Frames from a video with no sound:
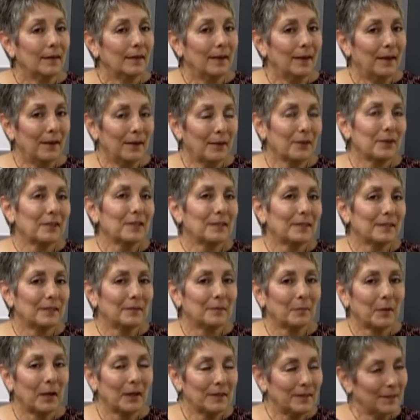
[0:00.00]
here's
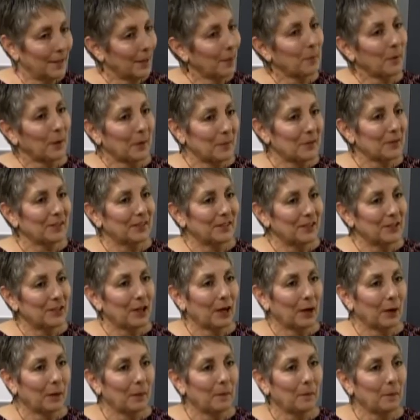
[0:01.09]
a tip I'm going to
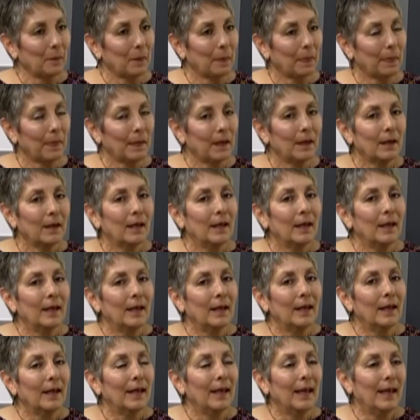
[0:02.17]
share.
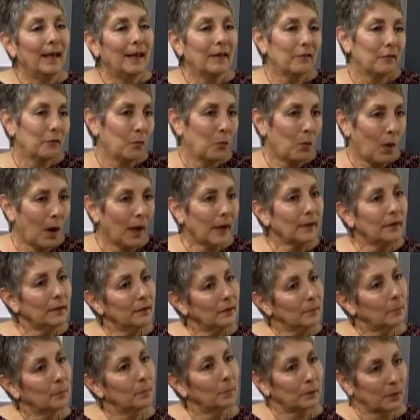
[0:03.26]
If
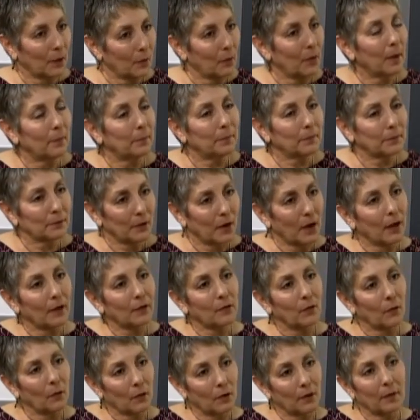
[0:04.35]
one blow up
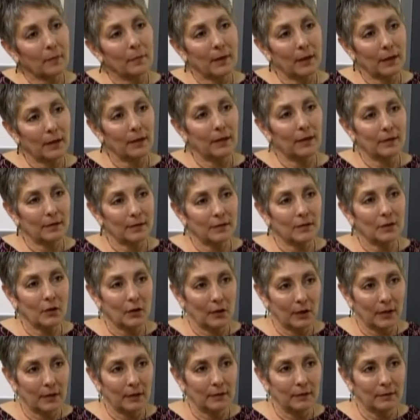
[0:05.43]
lawn ornament is
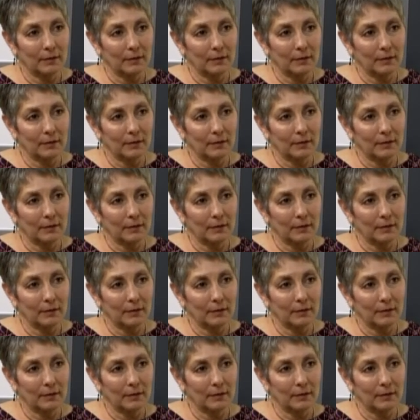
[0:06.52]
good,